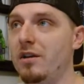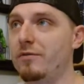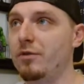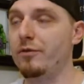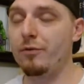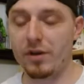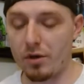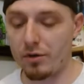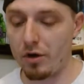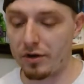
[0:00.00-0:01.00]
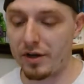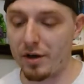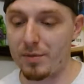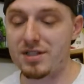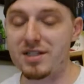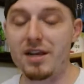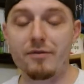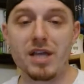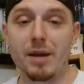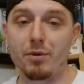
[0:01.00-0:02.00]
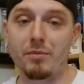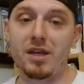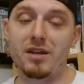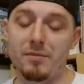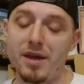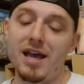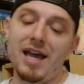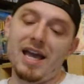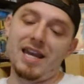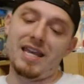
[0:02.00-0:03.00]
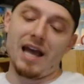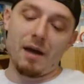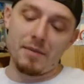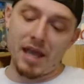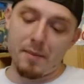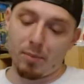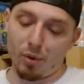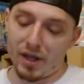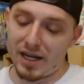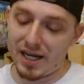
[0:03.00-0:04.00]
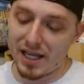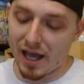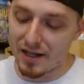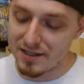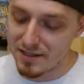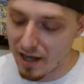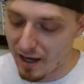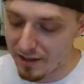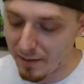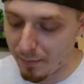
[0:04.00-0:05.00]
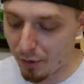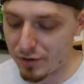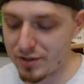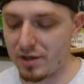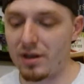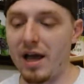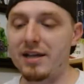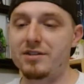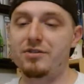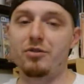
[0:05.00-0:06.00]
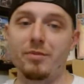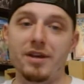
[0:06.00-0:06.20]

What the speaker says: of Lou Ferrigno and the Hulk getup. But Steve was able to meet him, and he got me a print, and he got it signed and personalized to